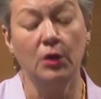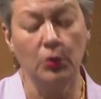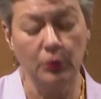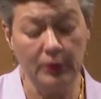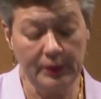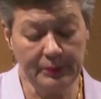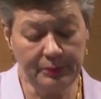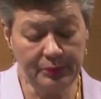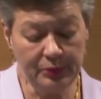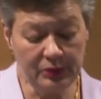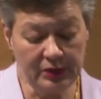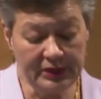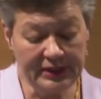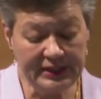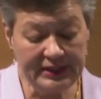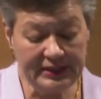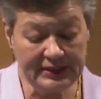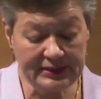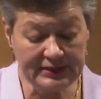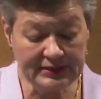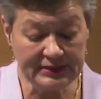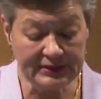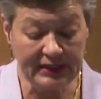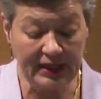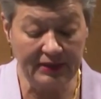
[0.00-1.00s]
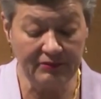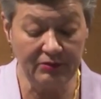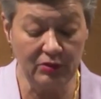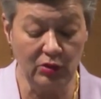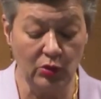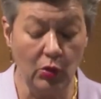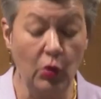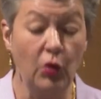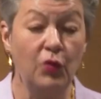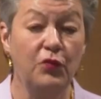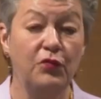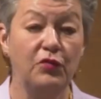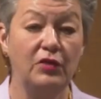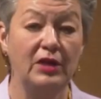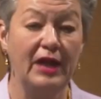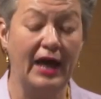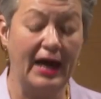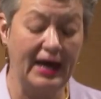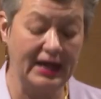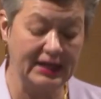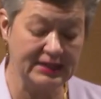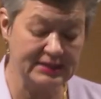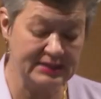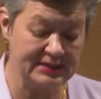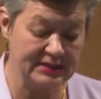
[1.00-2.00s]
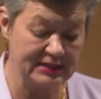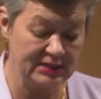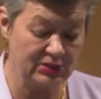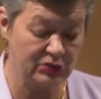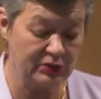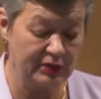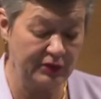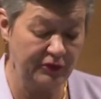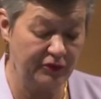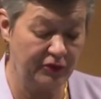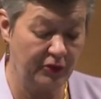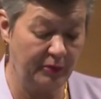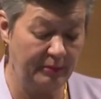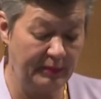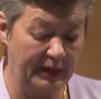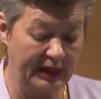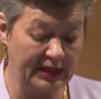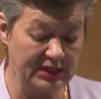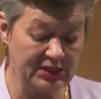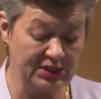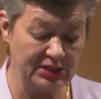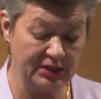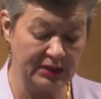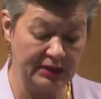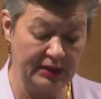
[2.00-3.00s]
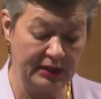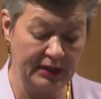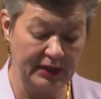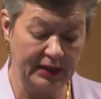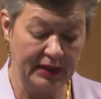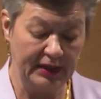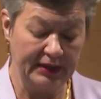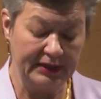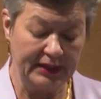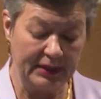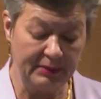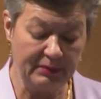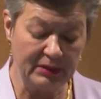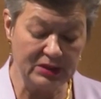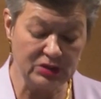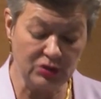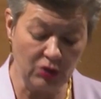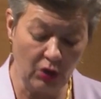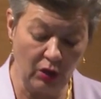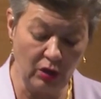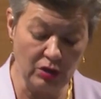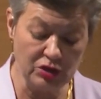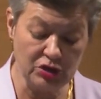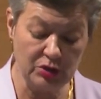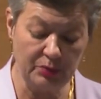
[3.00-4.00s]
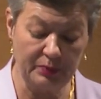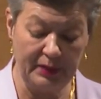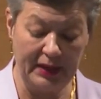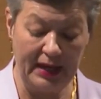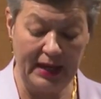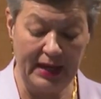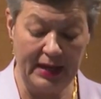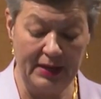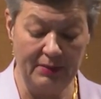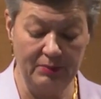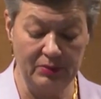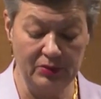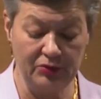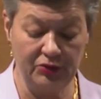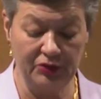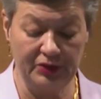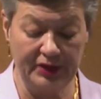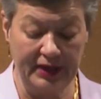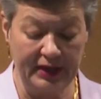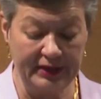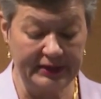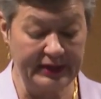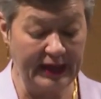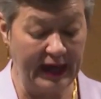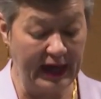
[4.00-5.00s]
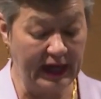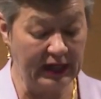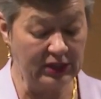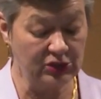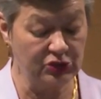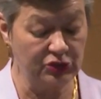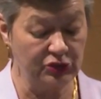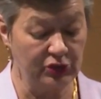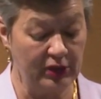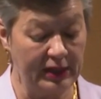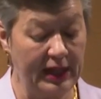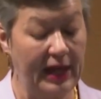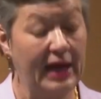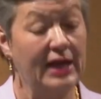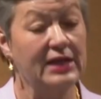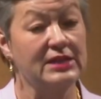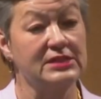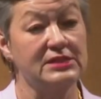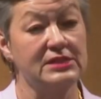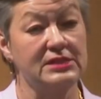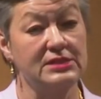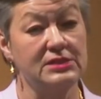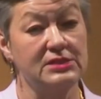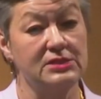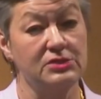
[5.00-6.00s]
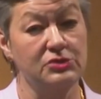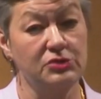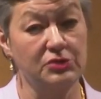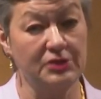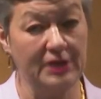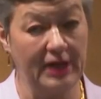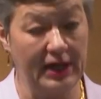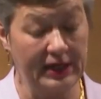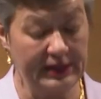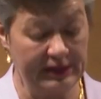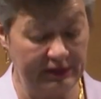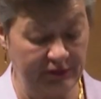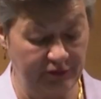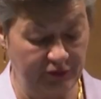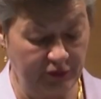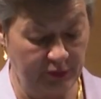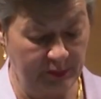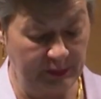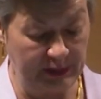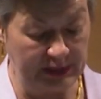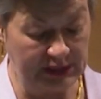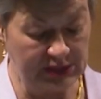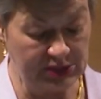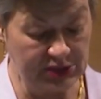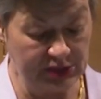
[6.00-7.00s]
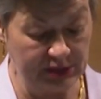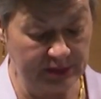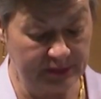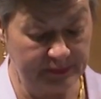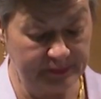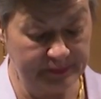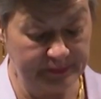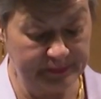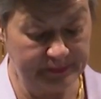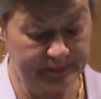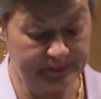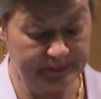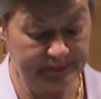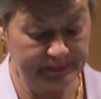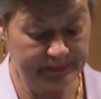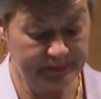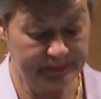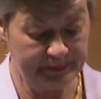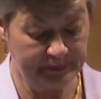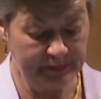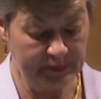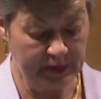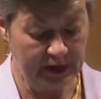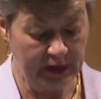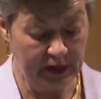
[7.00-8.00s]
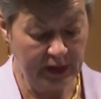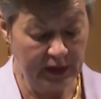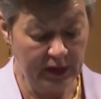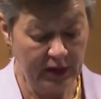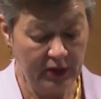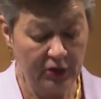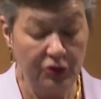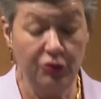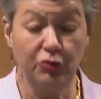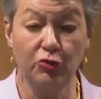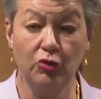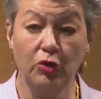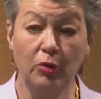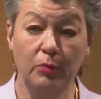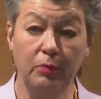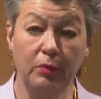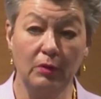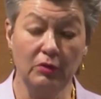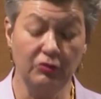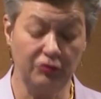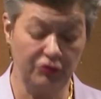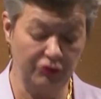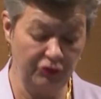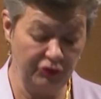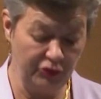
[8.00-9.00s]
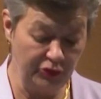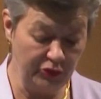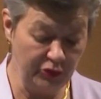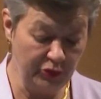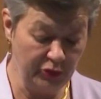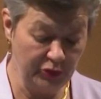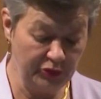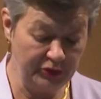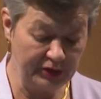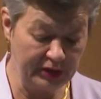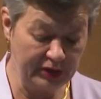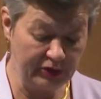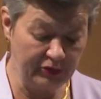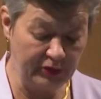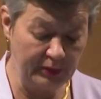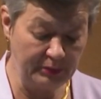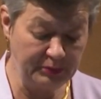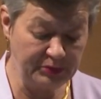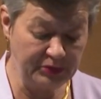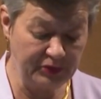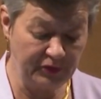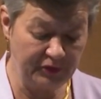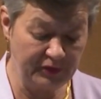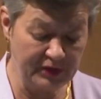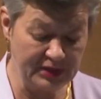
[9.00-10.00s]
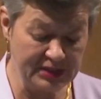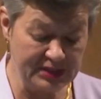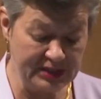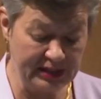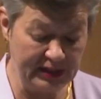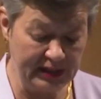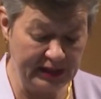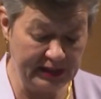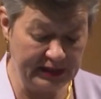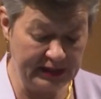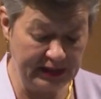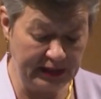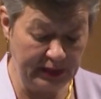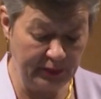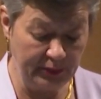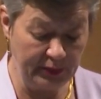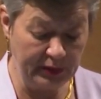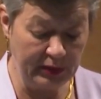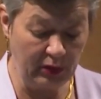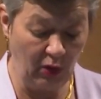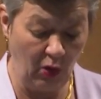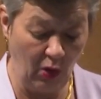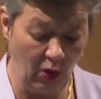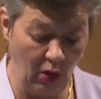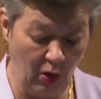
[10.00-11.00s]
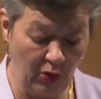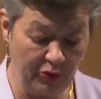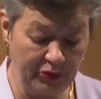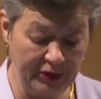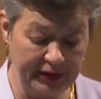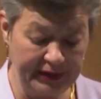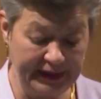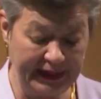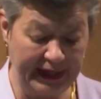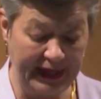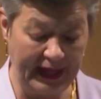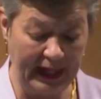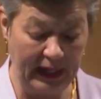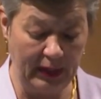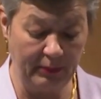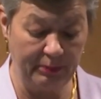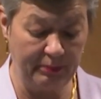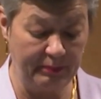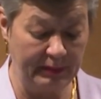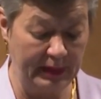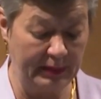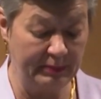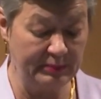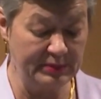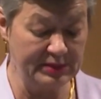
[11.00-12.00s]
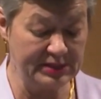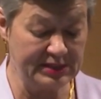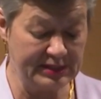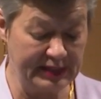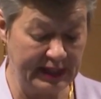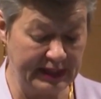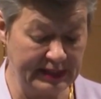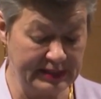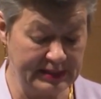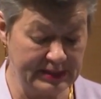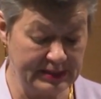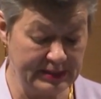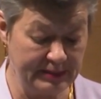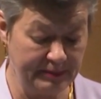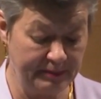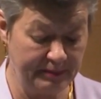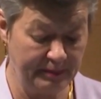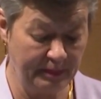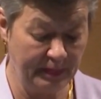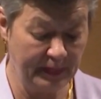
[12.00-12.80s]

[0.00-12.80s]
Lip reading: When police have lawful access to information, they must also be able to get actual access to that information. Europol's new decryption facility will already help member states.